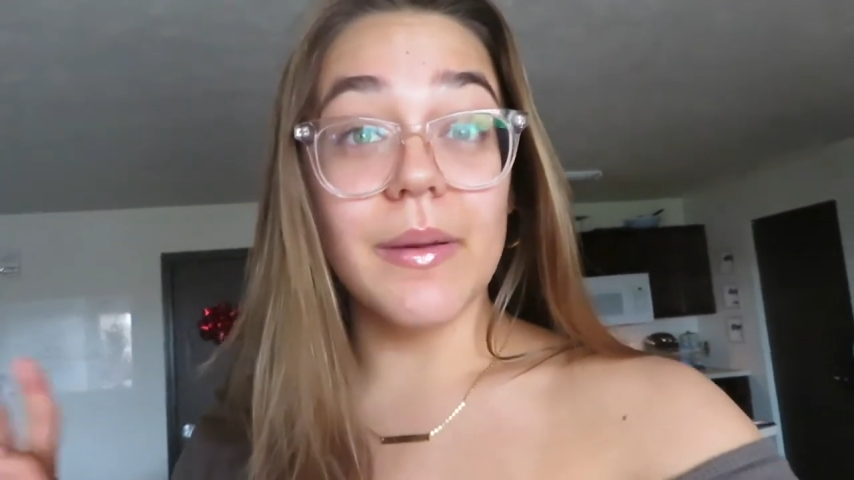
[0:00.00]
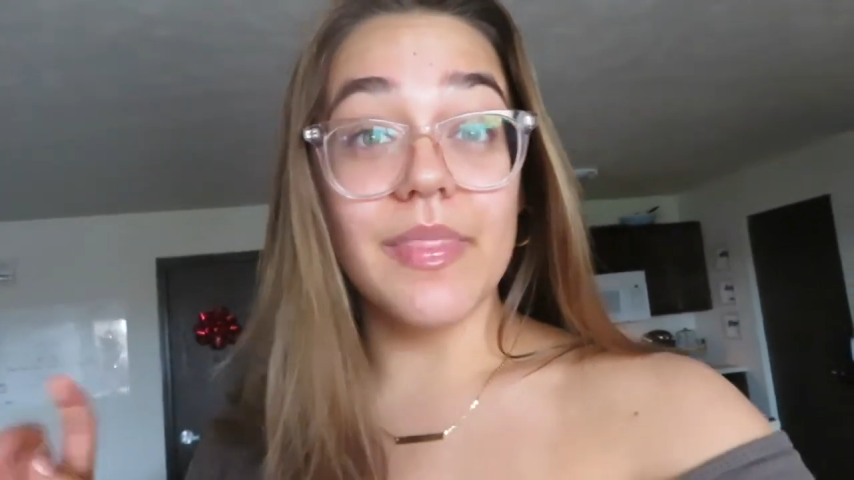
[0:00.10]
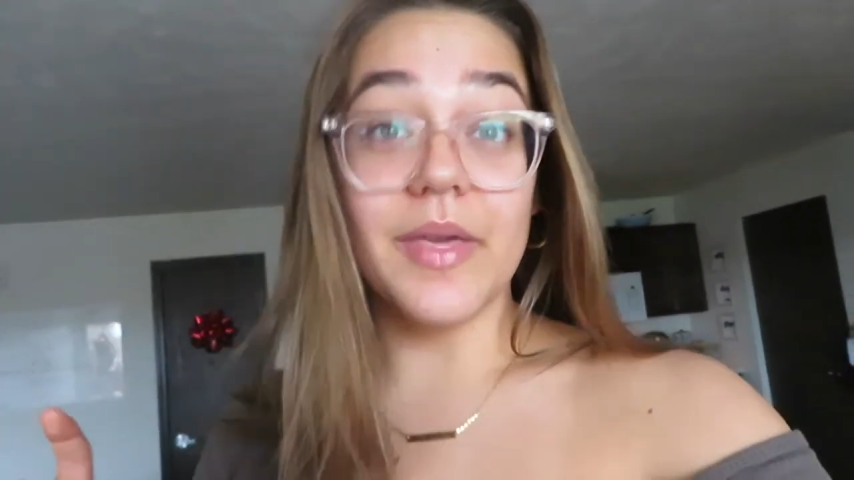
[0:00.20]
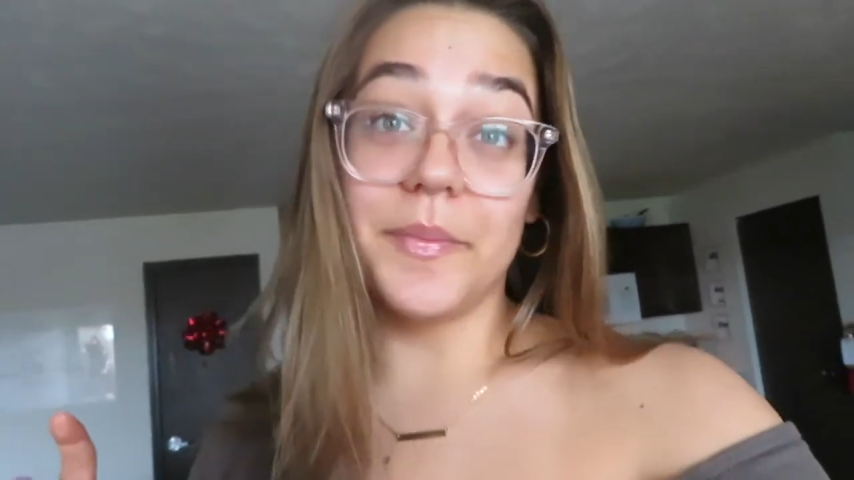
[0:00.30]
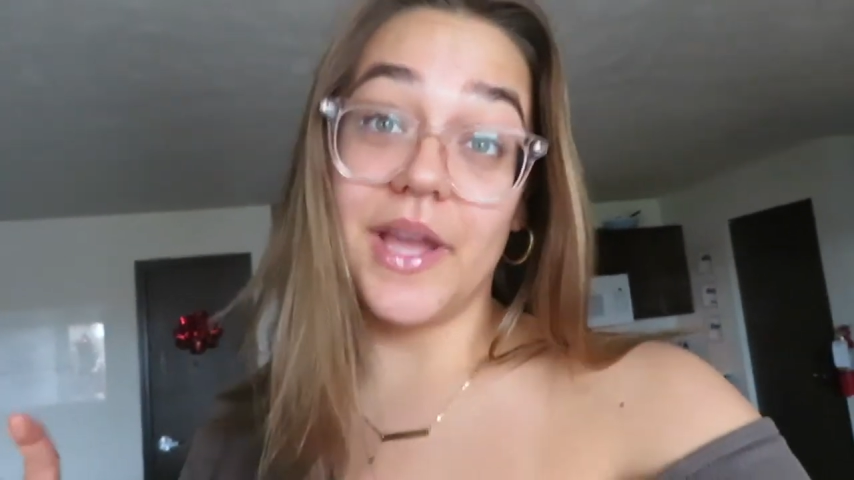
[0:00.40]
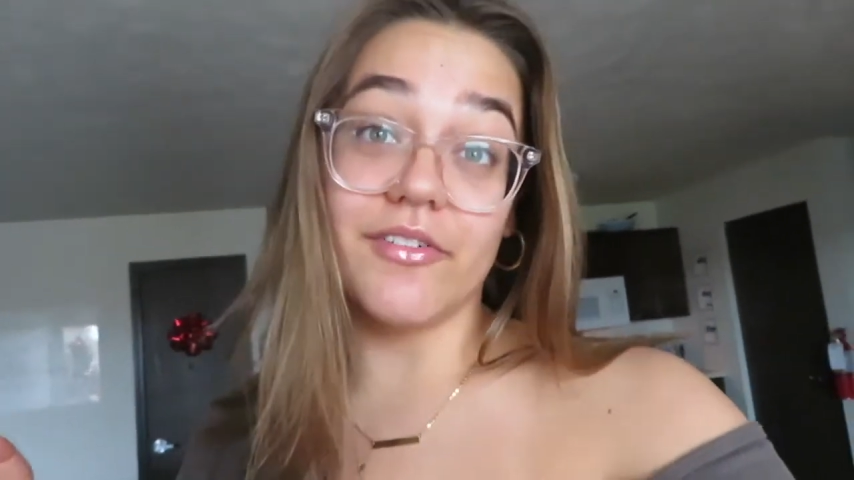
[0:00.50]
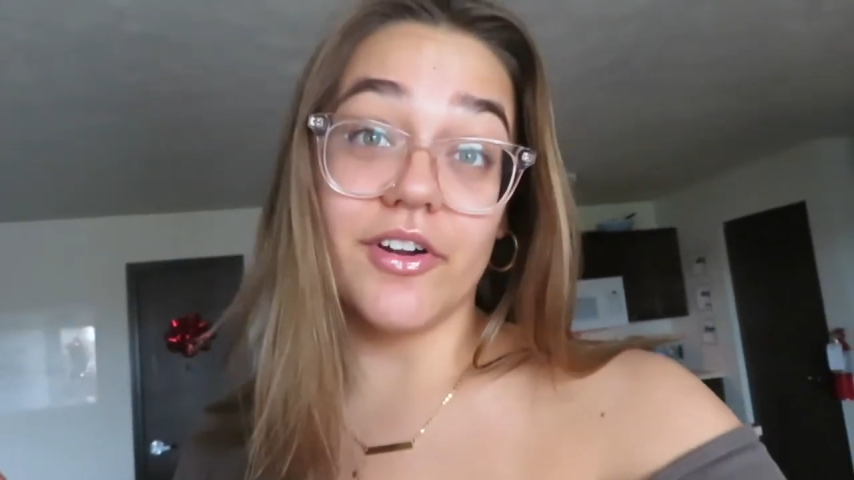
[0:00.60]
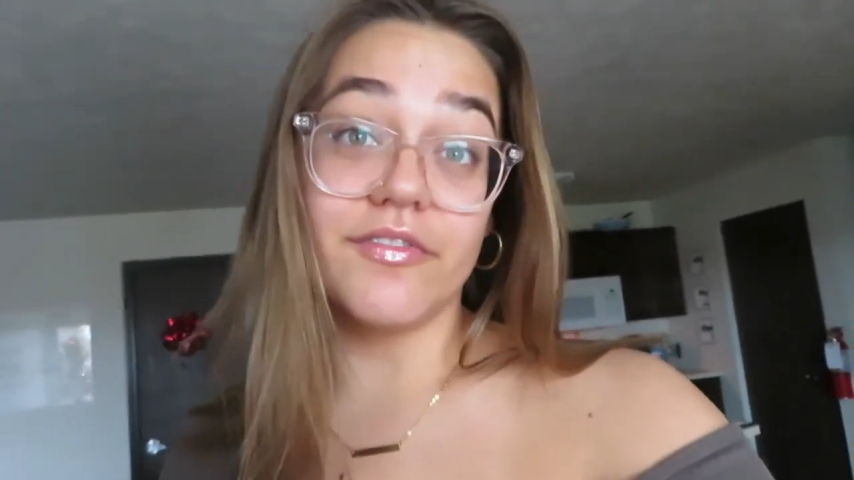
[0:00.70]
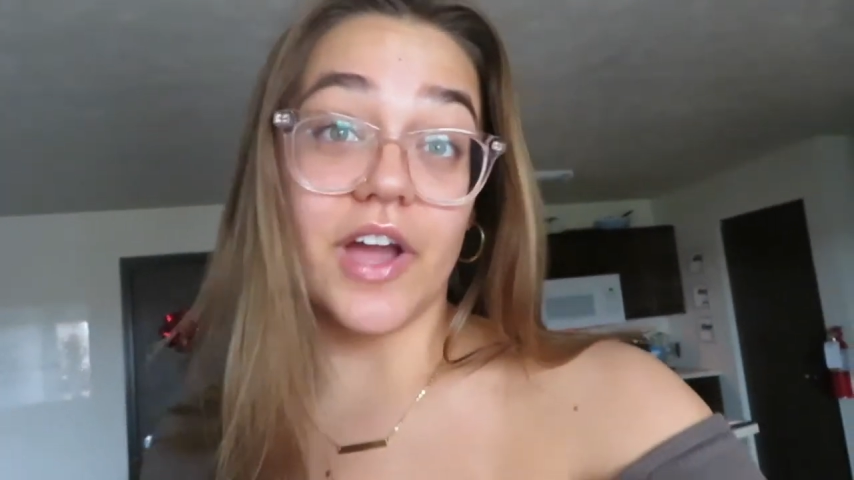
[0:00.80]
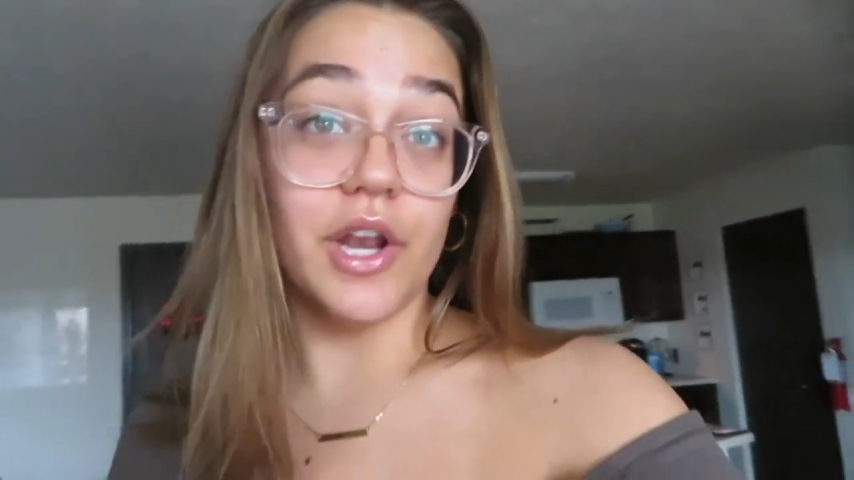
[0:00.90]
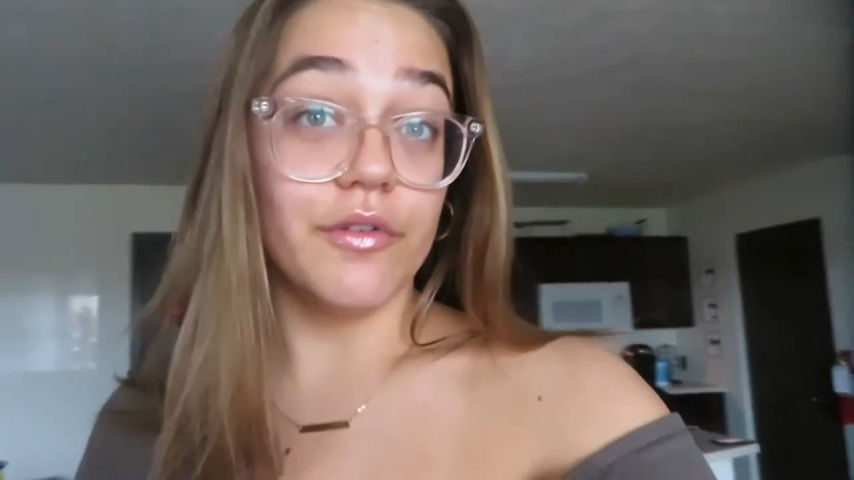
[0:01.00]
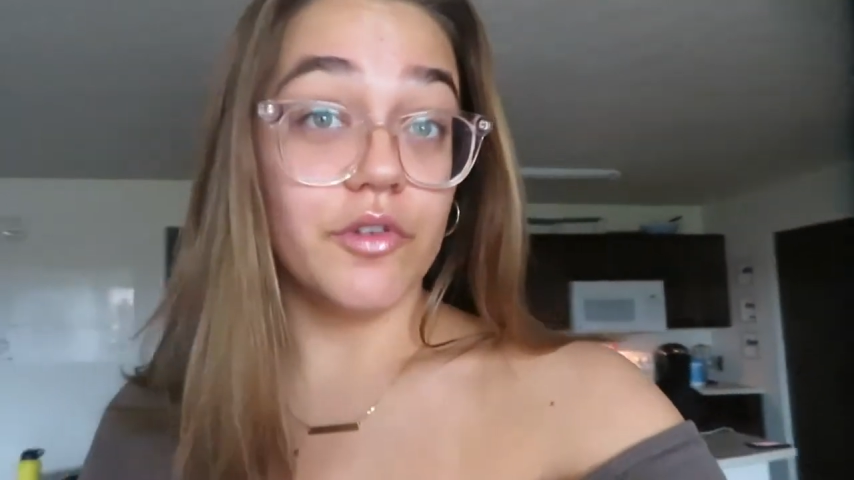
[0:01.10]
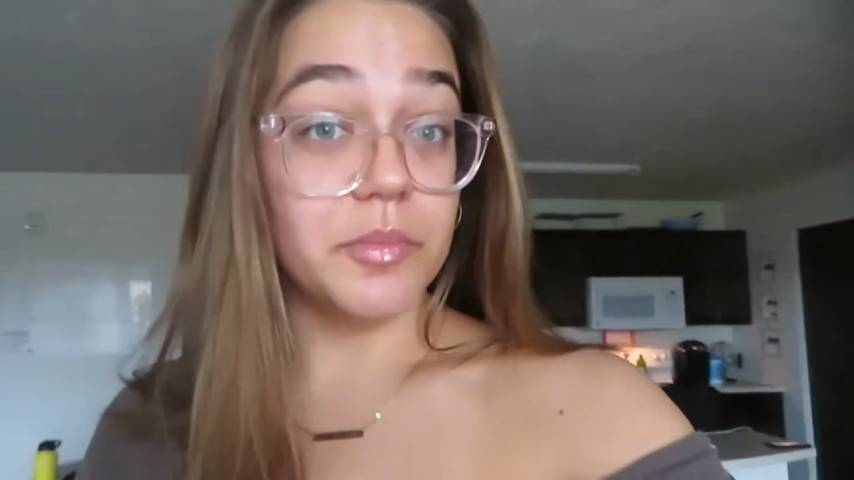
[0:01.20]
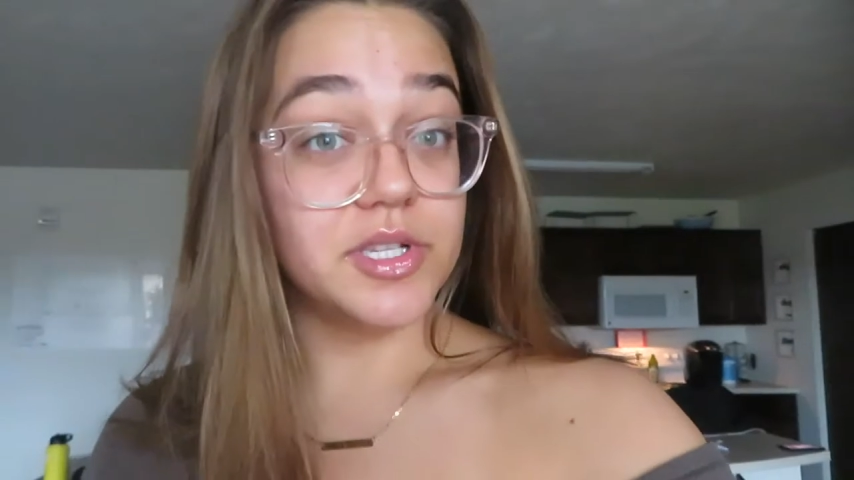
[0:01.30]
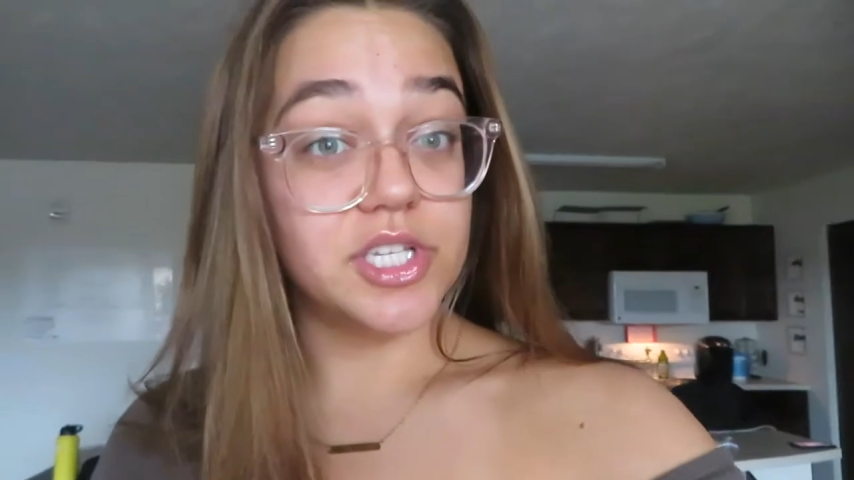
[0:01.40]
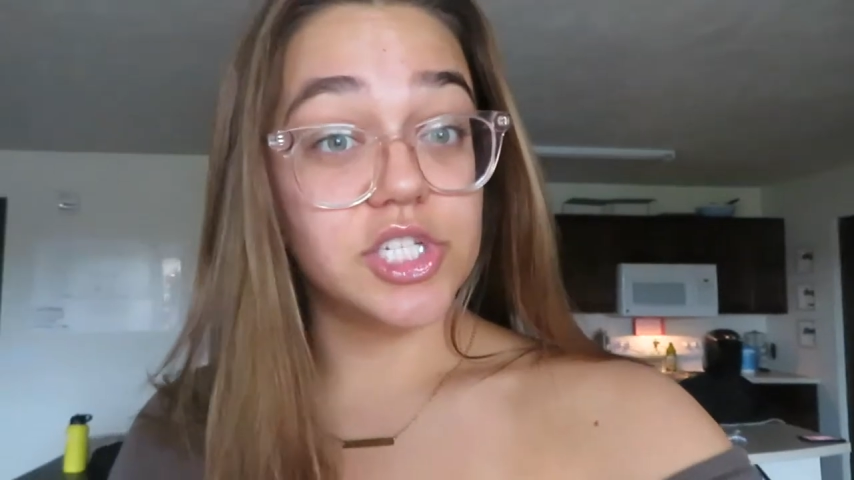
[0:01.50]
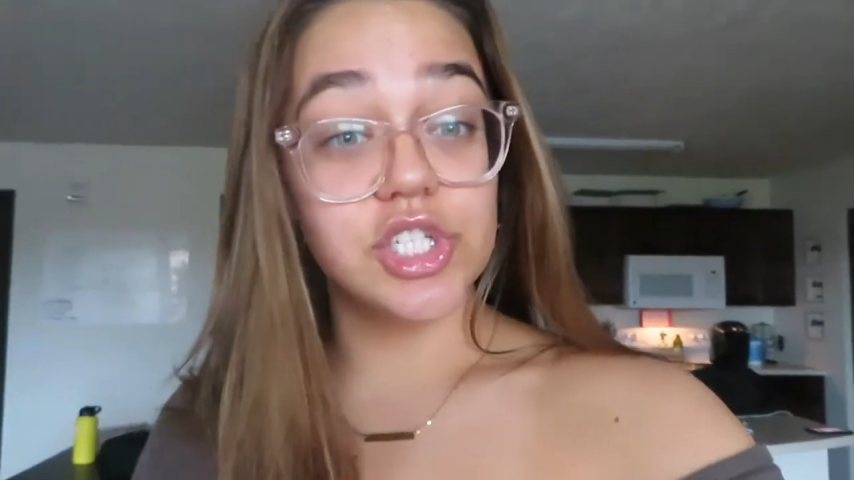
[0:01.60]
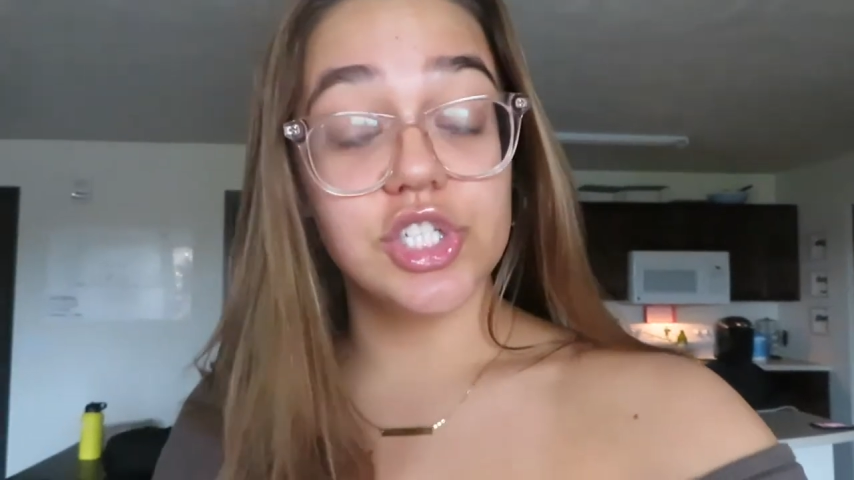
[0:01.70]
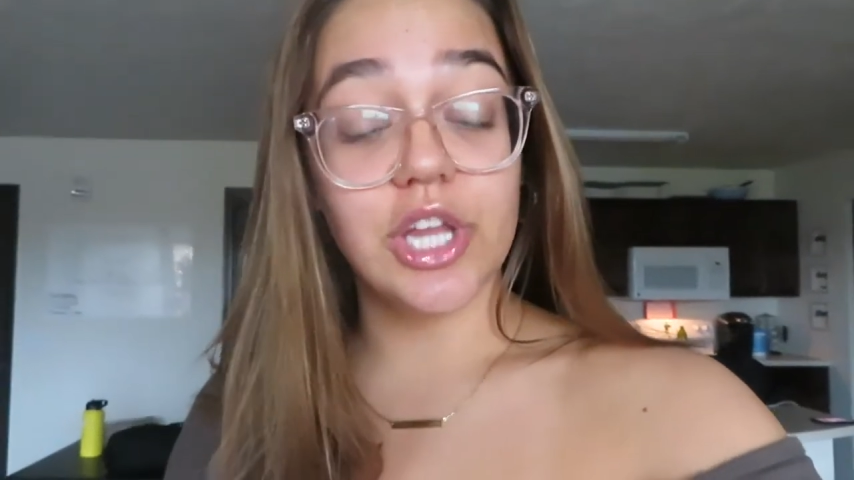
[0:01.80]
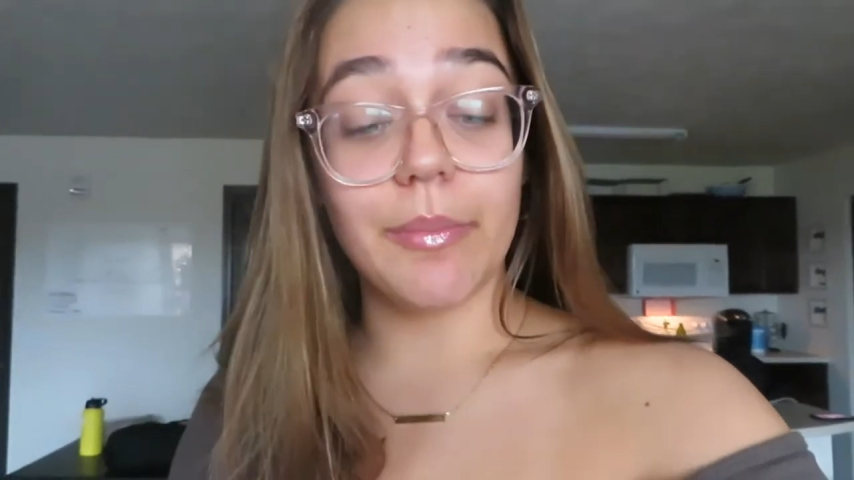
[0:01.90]
then we have our final for
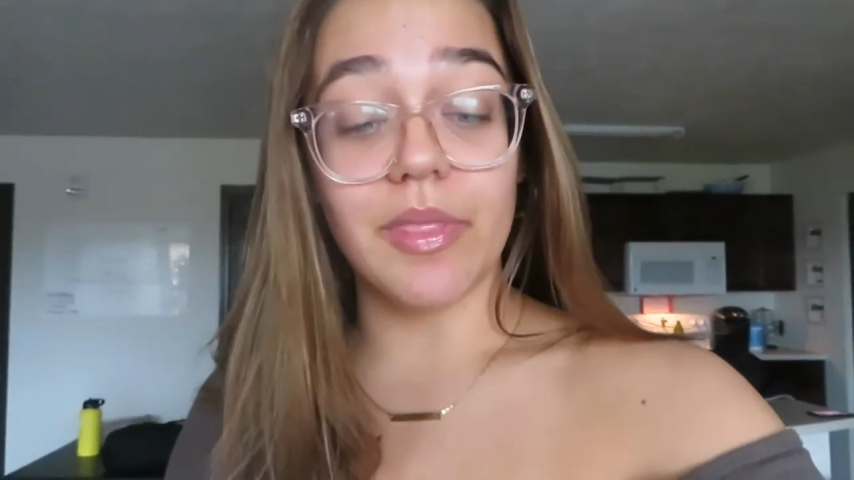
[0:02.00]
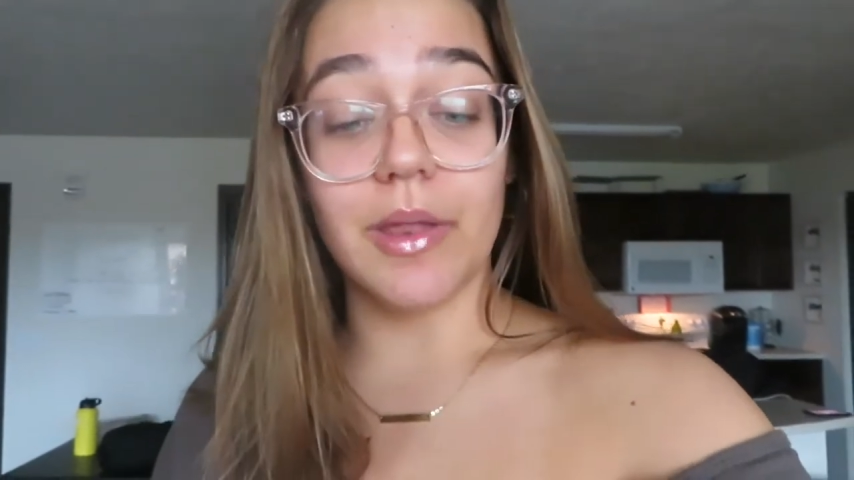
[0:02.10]
musicianship.